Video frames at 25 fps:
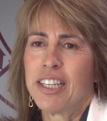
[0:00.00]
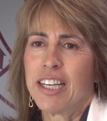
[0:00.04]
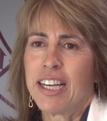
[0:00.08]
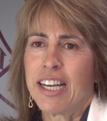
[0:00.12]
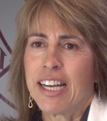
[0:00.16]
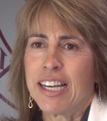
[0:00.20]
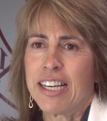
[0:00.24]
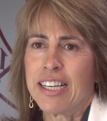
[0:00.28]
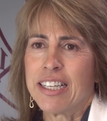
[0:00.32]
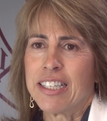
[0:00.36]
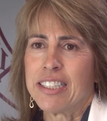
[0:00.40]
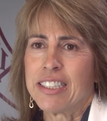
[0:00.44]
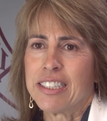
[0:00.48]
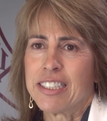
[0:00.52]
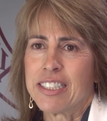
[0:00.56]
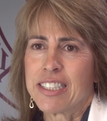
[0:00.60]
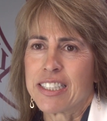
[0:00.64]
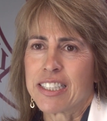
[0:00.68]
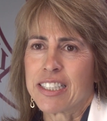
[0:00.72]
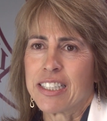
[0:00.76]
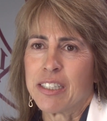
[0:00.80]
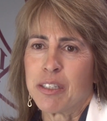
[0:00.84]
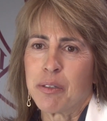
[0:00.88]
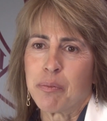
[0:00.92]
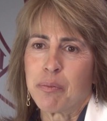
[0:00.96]
And
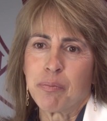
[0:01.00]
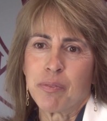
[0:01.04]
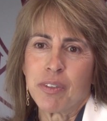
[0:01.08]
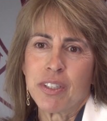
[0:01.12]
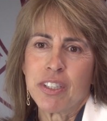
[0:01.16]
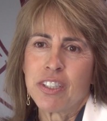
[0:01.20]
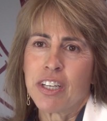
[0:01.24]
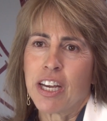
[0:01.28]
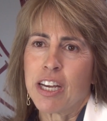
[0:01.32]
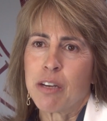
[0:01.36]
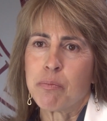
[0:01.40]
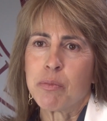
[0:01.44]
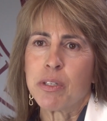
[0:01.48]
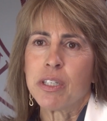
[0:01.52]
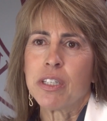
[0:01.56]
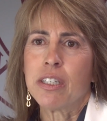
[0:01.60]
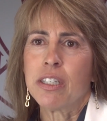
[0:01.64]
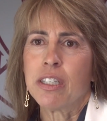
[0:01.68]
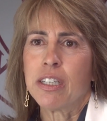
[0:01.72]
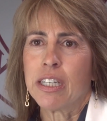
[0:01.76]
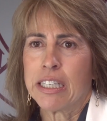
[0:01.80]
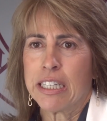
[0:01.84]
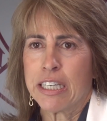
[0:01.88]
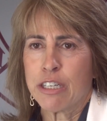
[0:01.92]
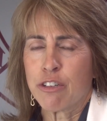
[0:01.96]
it gave
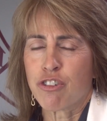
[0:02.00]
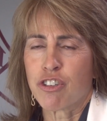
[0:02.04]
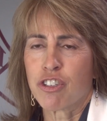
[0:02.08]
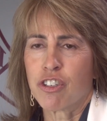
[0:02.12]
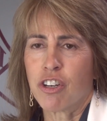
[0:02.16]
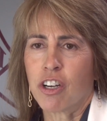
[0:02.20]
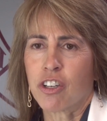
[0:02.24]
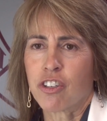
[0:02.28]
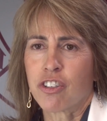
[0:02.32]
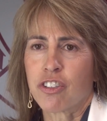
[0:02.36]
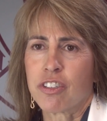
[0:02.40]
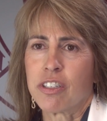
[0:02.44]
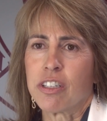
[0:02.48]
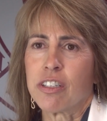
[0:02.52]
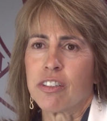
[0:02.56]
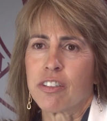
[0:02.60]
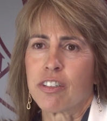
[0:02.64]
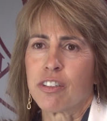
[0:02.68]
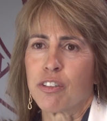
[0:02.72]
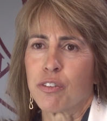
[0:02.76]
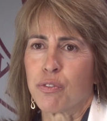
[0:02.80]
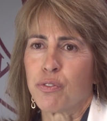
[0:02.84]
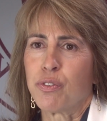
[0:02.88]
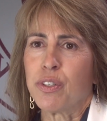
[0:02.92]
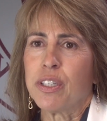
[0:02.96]
me an introduction
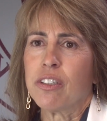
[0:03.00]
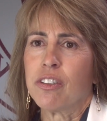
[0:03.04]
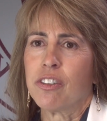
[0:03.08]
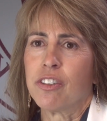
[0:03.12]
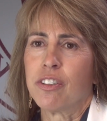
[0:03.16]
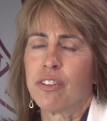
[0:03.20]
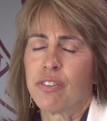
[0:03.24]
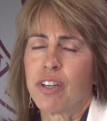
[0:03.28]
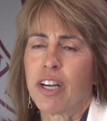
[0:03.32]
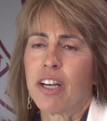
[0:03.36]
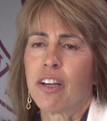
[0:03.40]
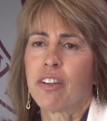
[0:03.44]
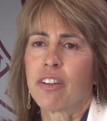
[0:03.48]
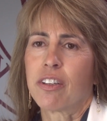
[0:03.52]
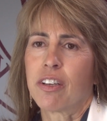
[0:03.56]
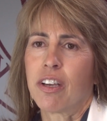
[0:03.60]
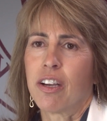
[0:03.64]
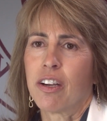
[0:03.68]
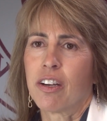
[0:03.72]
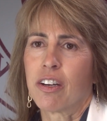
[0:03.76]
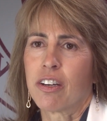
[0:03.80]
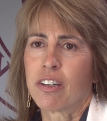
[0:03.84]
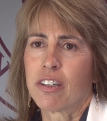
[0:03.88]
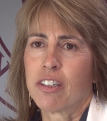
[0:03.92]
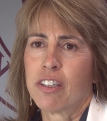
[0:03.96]
into the field of
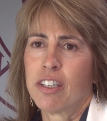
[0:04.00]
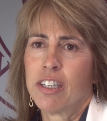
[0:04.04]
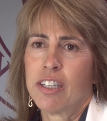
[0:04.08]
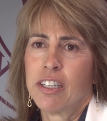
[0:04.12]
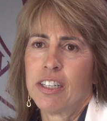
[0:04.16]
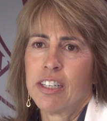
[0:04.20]
healthcare.